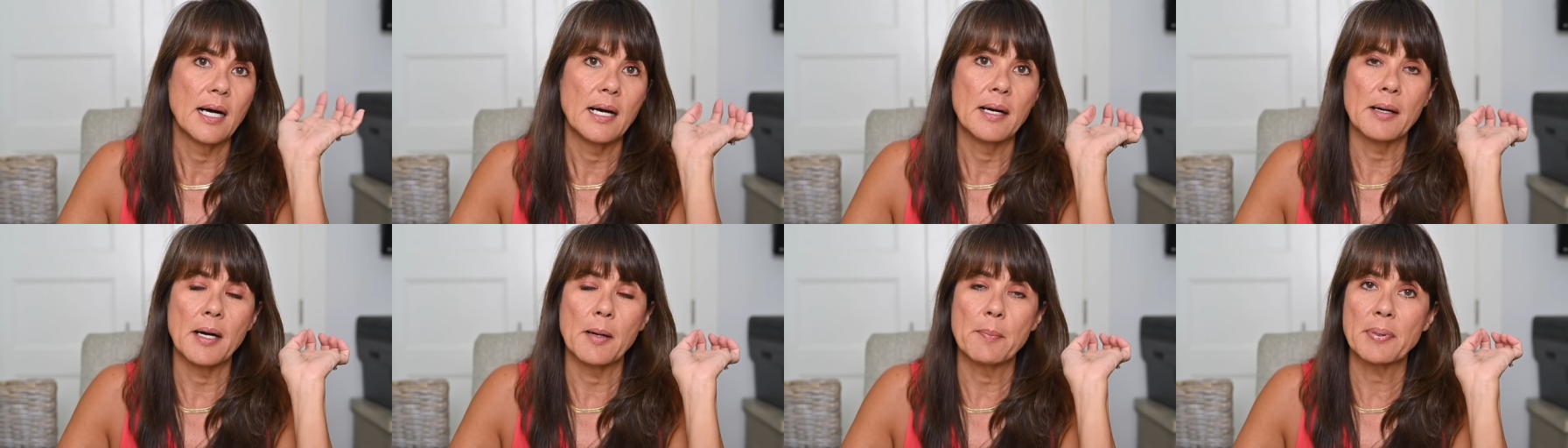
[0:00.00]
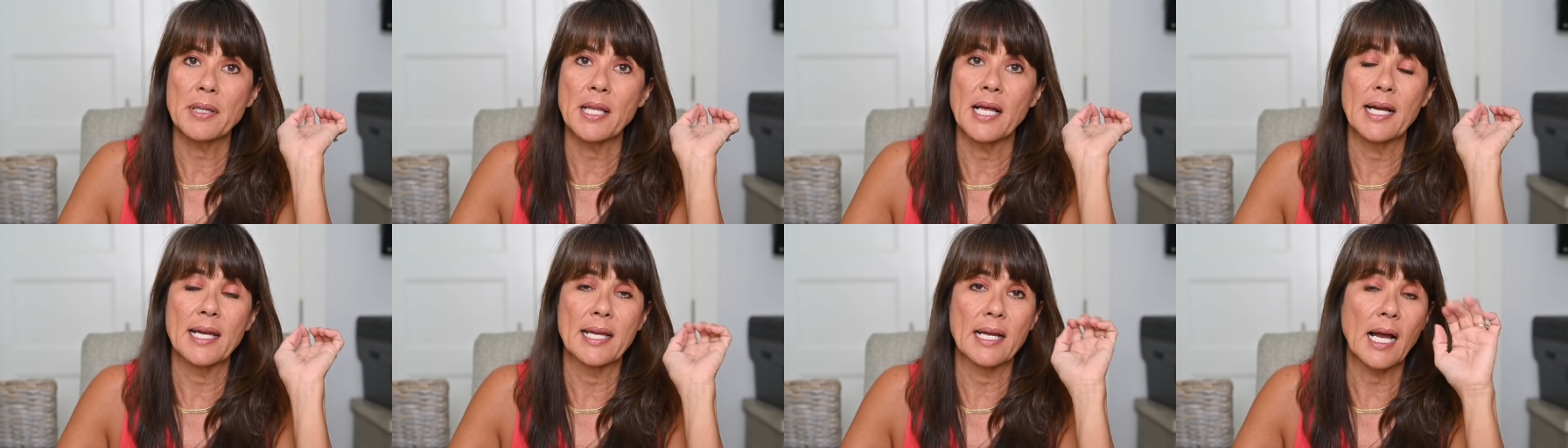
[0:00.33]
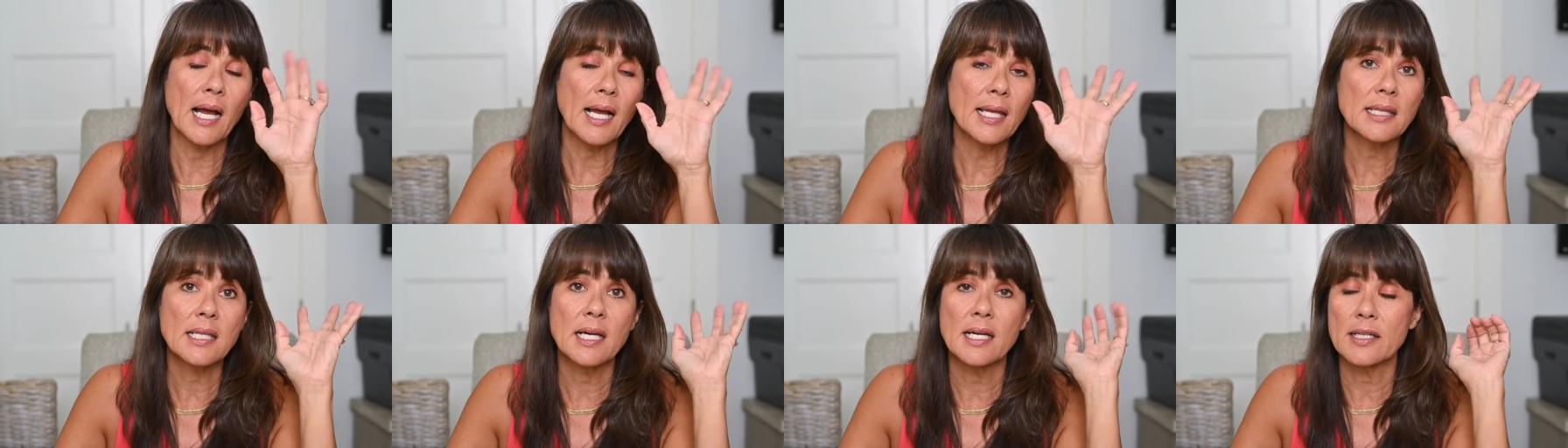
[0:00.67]
uh, applying
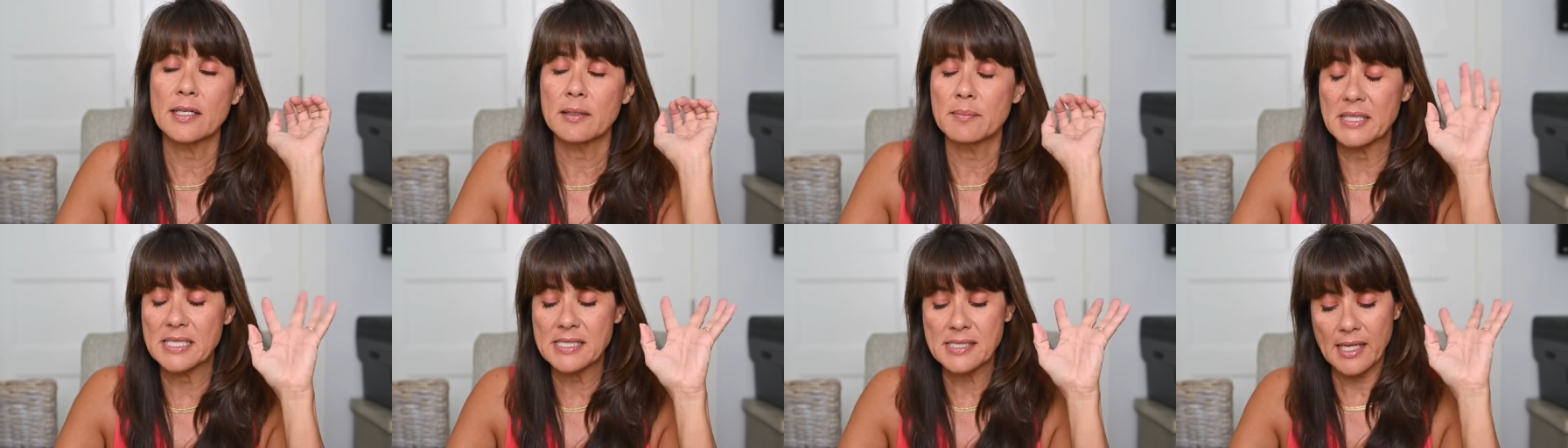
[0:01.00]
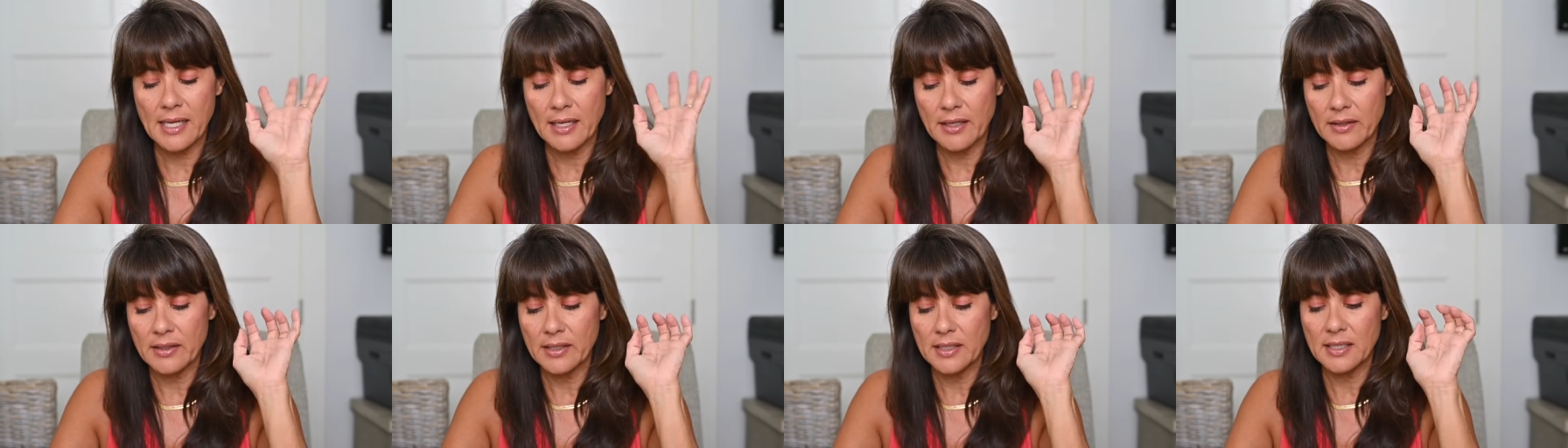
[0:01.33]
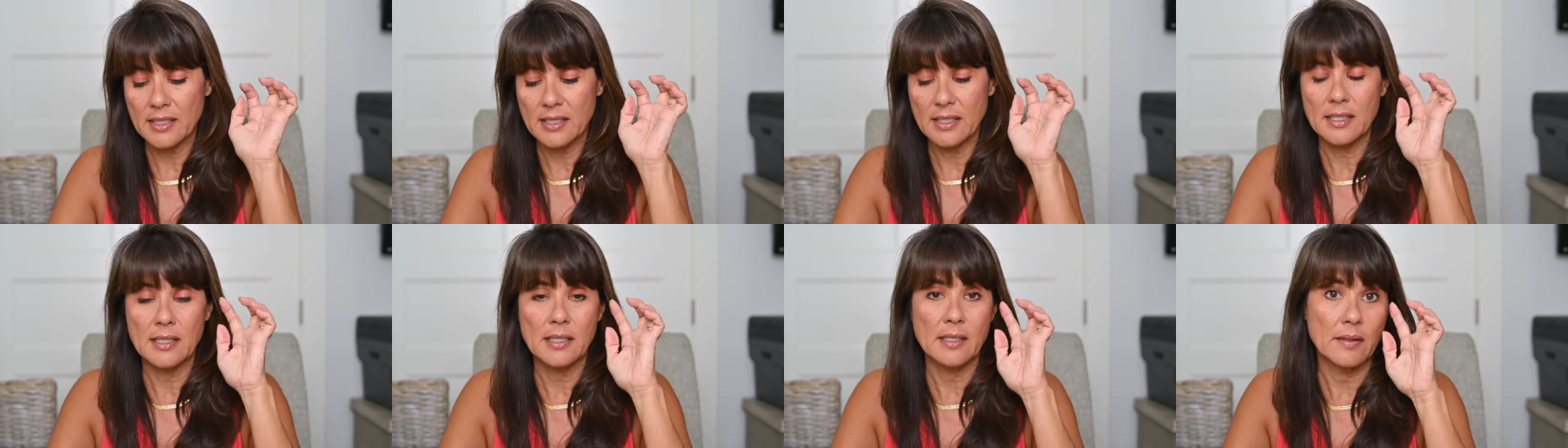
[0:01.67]
eyeliner,
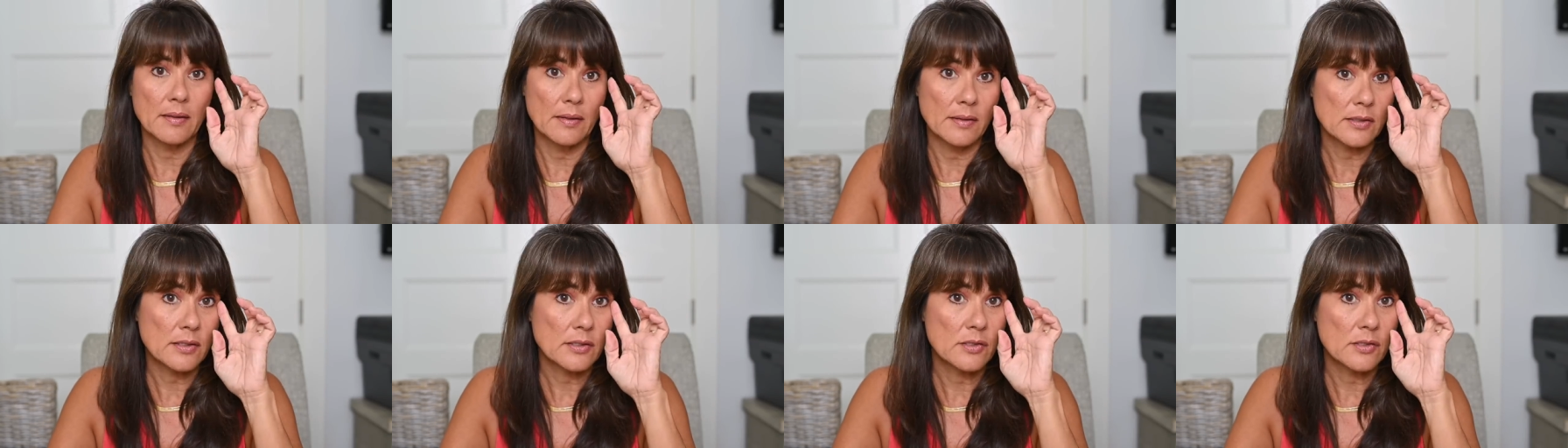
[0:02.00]
mascara,